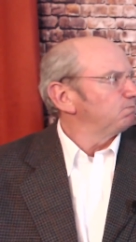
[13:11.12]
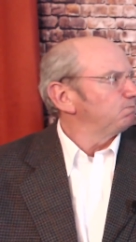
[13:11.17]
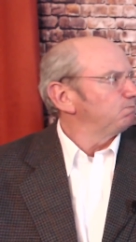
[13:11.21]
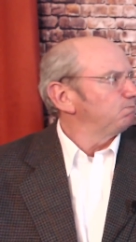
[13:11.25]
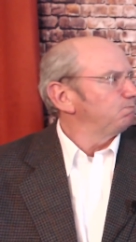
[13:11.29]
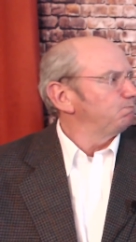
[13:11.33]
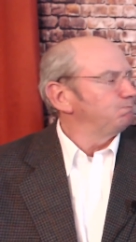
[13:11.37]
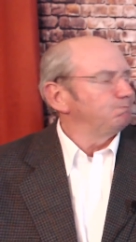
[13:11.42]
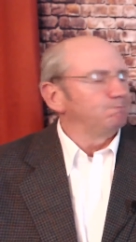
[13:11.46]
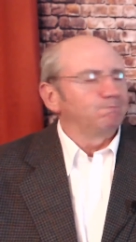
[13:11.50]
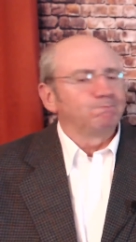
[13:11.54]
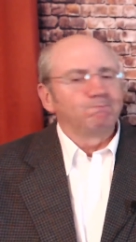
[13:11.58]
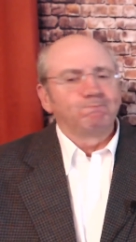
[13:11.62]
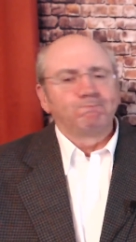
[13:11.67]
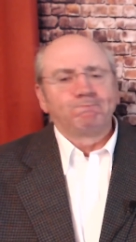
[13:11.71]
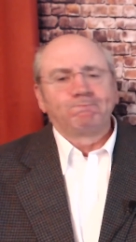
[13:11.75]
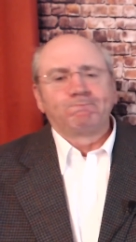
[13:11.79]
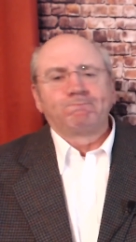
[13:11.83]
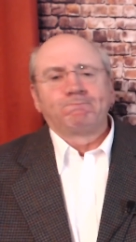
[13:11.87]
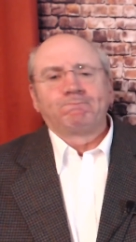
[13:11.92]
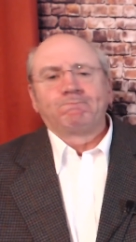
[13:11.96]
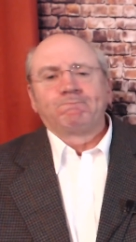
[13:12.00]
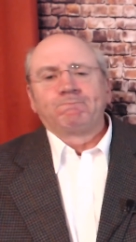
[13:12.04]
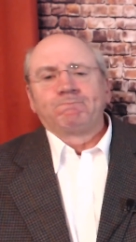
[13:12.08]
Hmm.
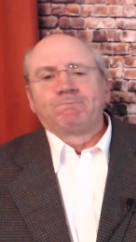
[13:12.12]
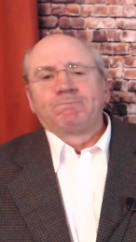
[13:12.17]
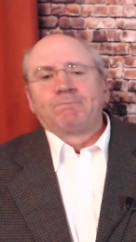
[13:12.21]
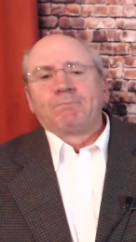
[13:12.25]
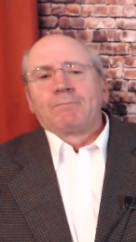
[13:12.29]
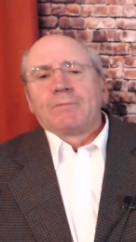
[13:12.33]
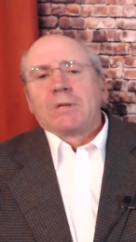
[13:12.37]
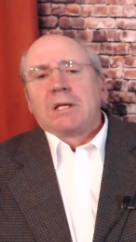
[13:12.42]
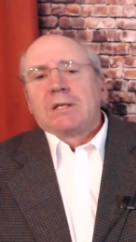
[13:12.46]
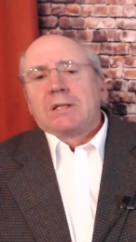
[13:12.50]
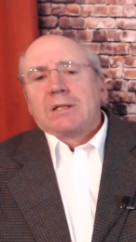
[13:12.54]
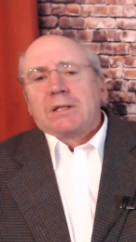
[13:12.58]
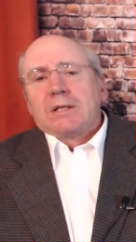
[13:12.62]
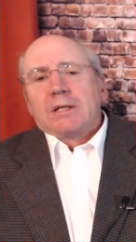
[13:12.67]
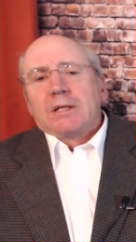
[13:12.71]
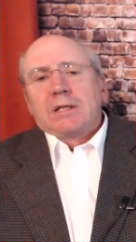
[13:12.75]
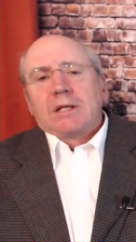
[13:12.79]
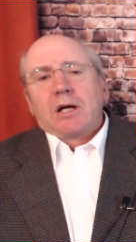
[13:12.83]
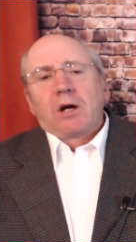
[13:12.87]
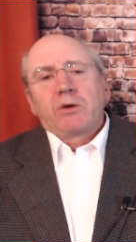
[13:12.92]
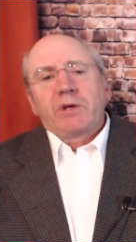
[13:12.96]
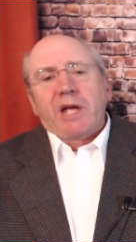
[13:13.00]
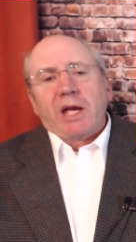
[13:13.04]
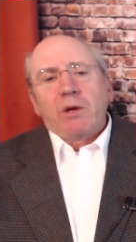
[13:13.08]

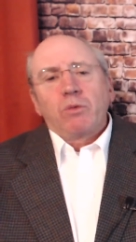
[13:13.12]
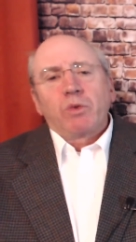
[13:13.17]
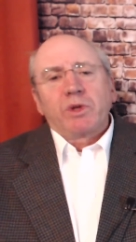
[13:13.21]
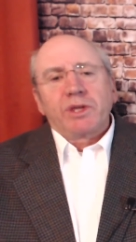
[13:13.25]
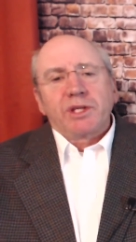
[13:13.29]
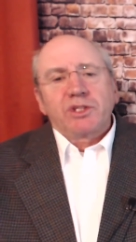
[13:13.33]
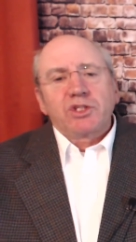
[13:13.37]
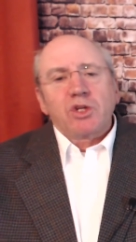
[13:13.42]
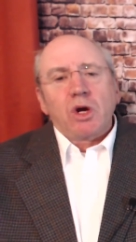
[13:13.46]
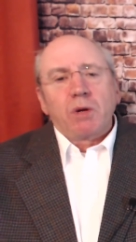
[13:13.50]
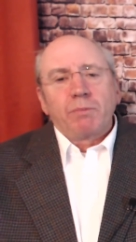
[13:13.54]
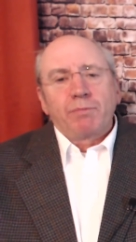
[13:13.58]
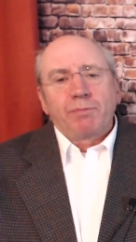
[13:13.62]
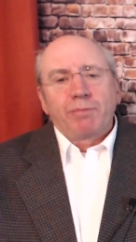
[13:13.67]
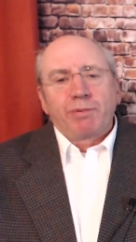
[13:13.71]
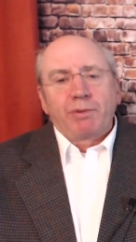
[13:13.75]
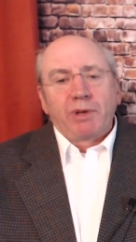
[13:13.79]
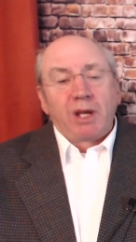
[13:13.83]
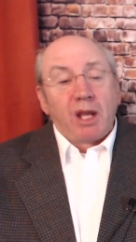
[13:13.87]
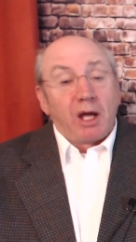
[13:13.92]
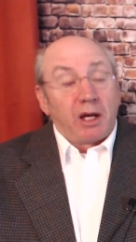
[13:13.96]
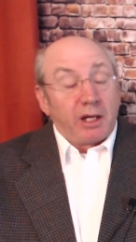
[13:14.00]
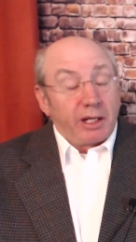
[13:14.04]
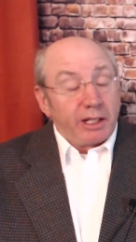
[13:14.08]
Okay, well, the top
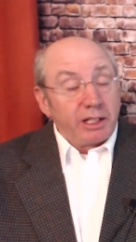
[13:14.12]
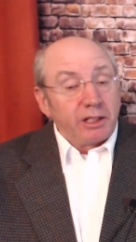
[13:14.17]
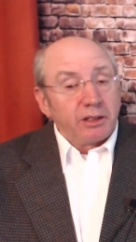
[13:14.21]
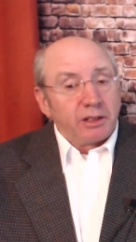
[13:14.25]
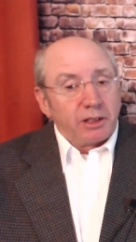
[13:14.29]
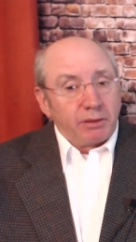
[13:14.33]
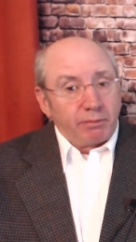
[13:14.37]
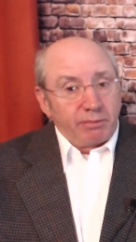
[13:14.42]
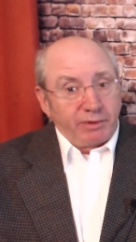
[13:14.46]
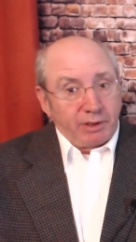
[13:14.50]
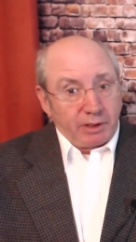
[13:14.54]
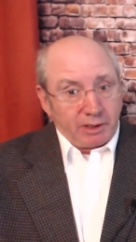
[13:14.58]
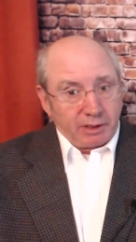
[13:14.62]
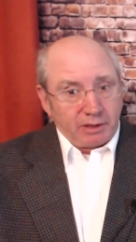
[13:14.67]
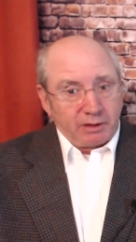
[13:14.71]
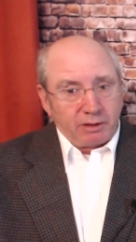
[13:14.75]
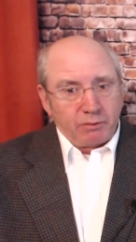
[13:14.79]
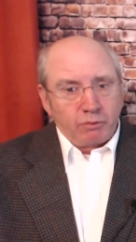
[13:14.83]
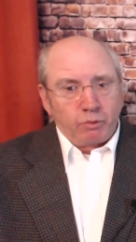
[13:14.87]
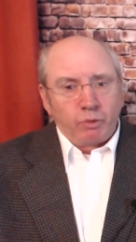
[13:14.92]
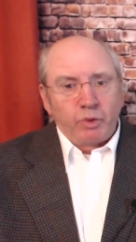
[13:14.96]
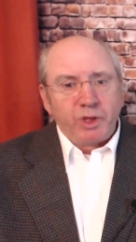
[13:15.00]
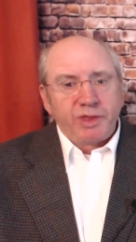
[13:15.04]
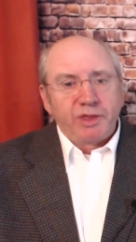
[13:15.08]
line the, uh,
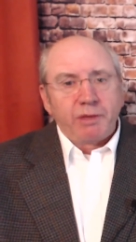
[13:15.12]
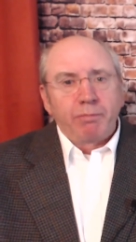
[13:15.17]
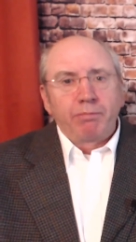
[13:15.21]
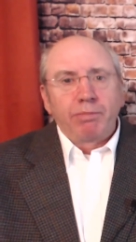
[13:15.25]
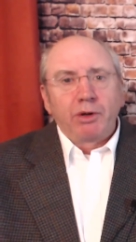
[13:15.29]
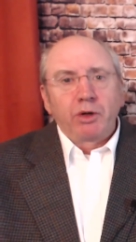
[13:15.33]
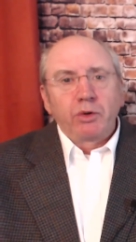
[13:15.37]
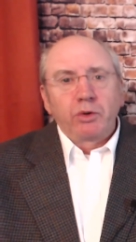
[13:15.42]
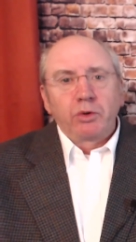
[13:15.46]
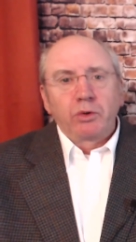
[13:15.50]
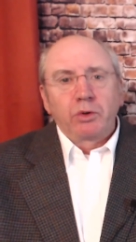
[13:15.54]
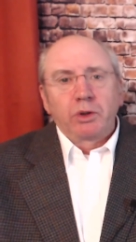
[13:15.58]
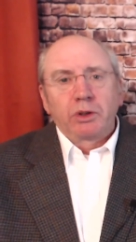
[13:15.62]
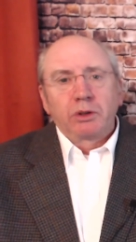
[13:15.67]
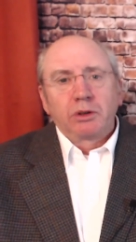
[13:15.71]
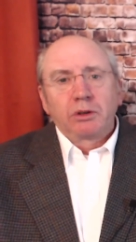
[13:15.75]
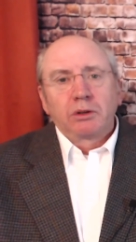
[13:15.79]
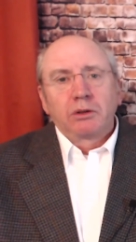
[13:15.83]
with the blue